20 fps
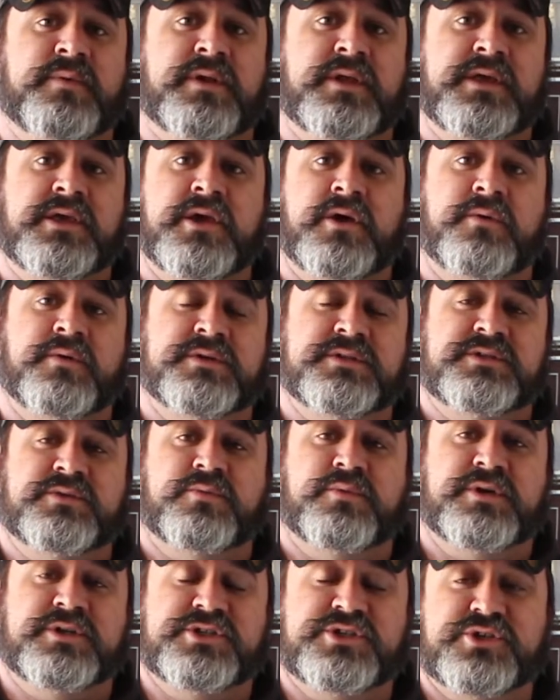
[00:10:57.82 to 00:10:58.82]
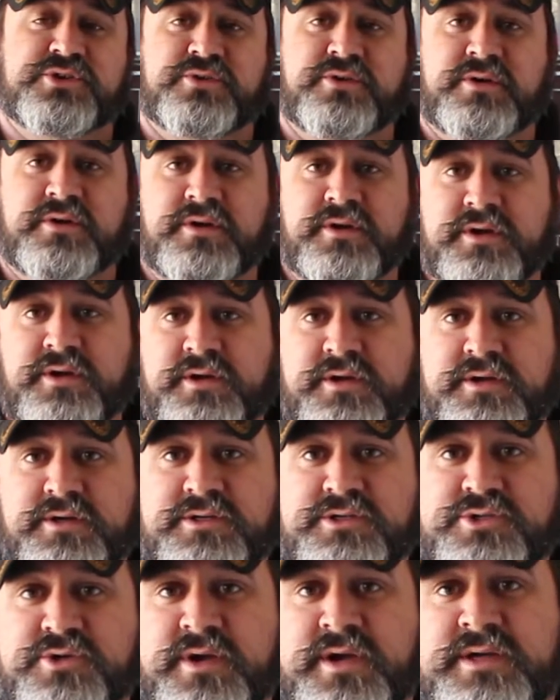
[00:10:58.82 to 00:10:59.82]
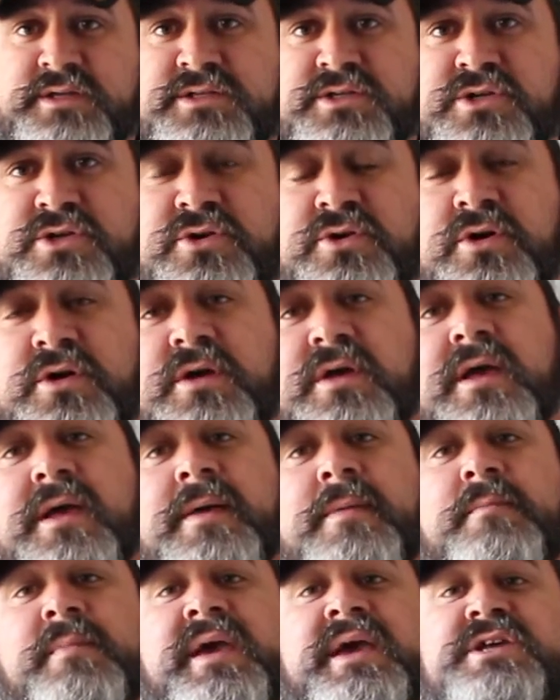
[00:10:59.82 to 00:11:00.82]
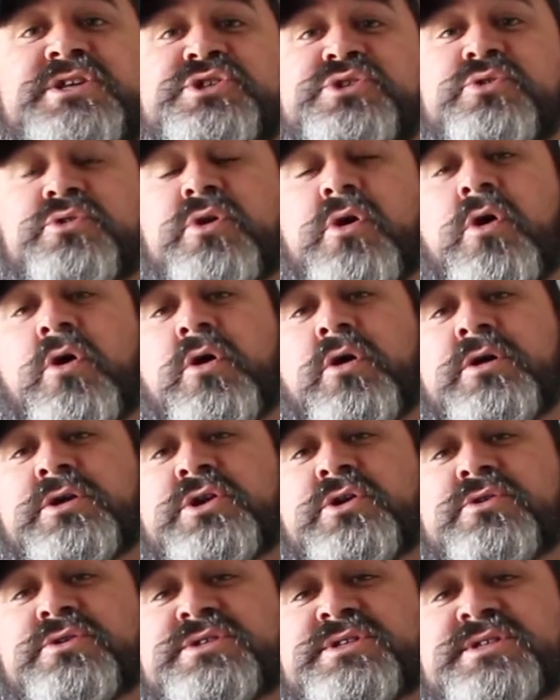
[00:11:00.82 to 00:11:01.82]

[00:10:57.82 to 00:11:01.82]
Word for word: really going to what you're trying to cook. Make sure all your